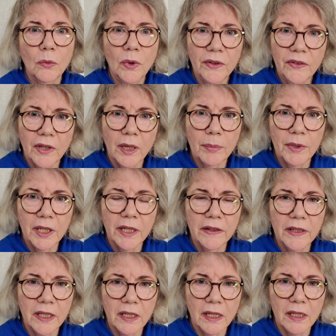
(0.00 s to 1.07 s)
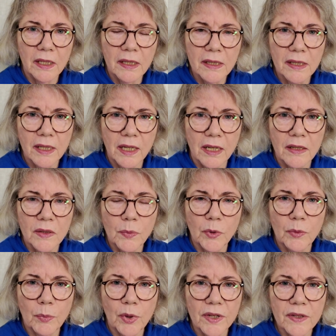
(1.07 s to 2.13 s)
what's happening in the United States
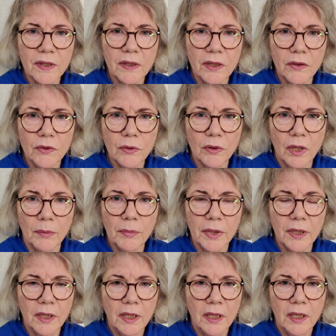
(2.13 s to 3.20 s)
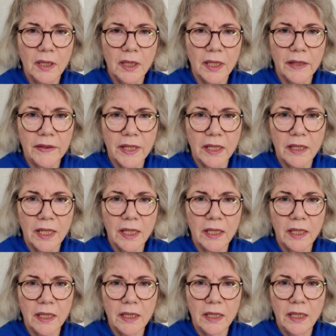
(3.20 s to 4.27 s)
with President Trump and that
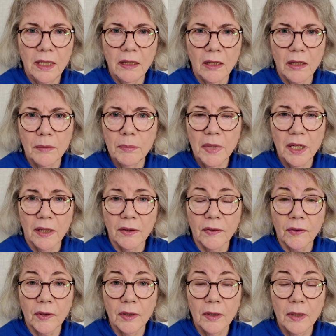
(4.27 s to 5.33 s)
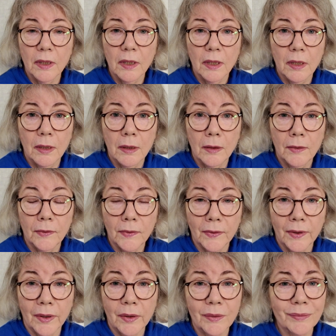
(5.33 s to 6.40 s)
idiot Elon Musk.
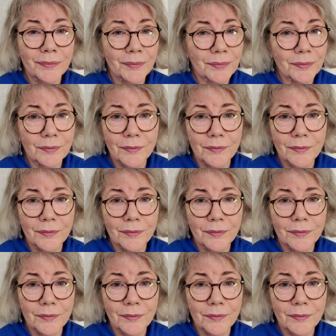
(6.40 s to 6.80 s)
So